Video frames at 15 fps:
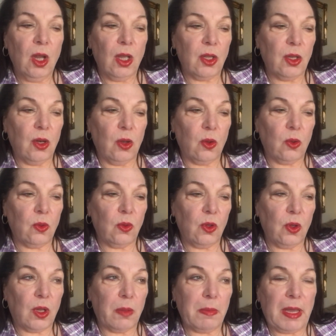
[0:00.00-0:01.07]
You
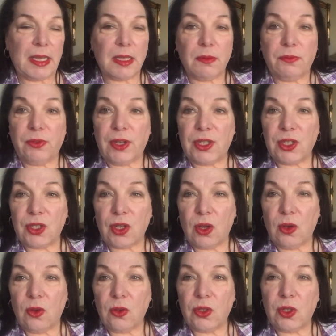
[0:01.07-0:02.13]
can make some French
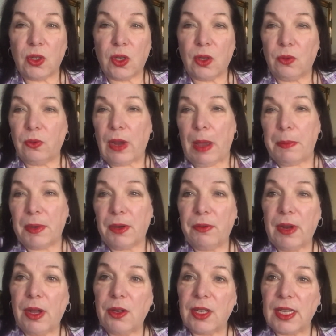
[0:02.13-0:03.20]
toast, you can wrap it
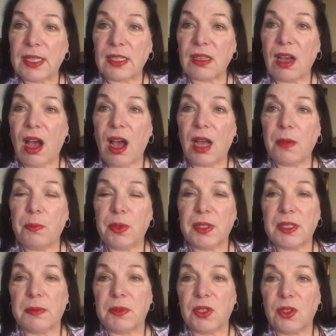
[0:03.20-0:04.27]
around his cock, put
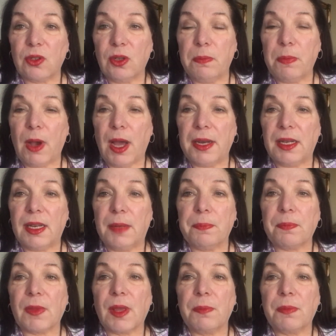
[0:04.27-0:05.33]
some syrup on it, and